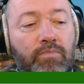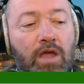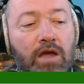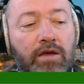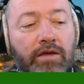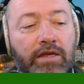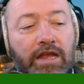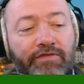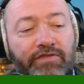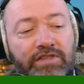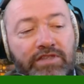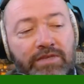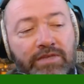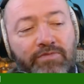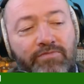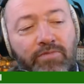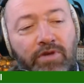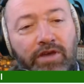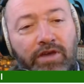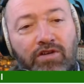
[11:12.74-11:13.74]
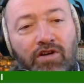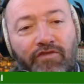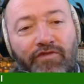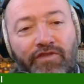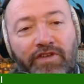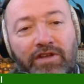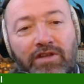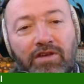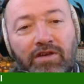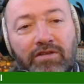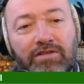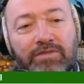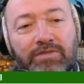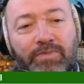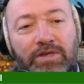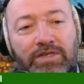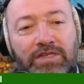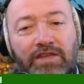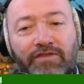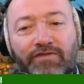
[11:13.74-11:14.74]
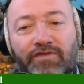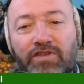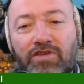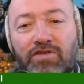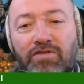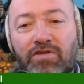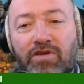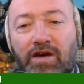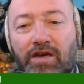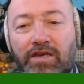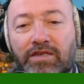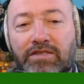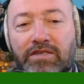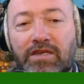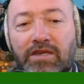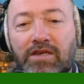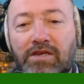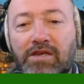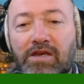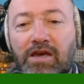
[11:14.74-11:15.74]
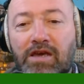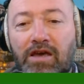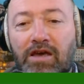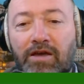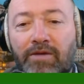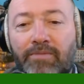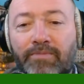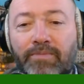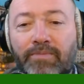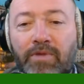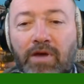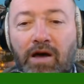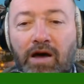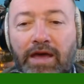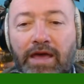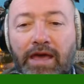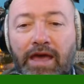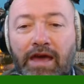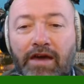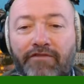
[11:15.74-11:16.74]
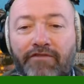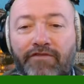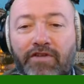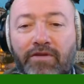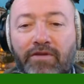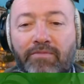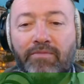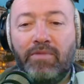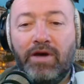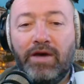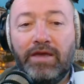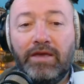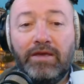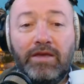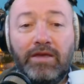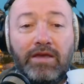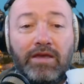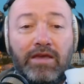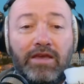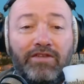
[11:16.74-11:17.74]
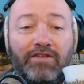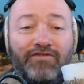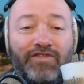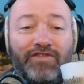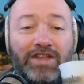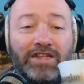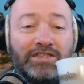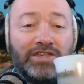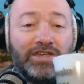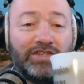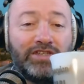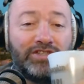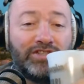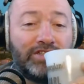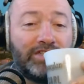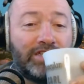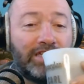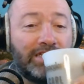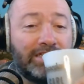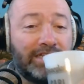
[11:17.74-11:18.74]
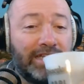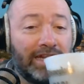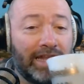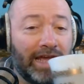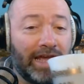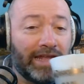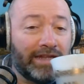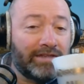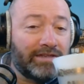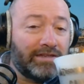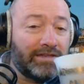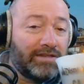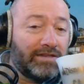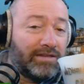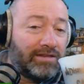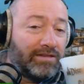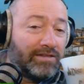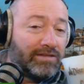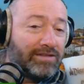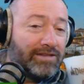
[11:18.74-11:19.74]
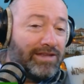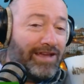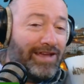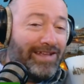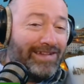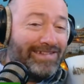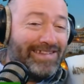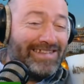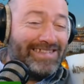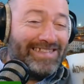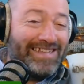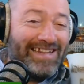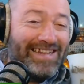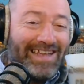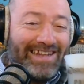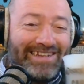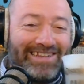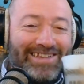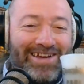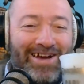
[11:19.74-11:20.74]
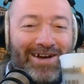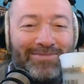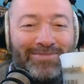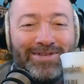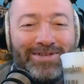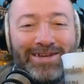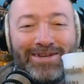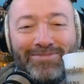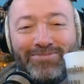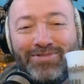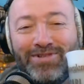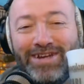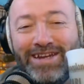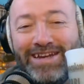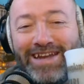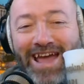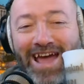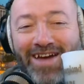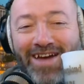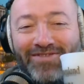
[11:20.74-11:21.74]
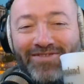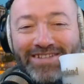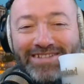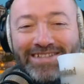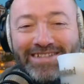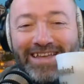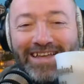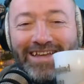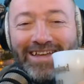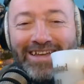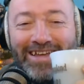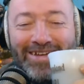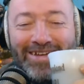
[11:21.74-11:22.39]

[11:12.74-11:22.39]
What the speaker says: I'm going to have a sip of my coffee. And look, especially for you guys, I have my vintage Disneyland cup. Pretty naff, isn't it?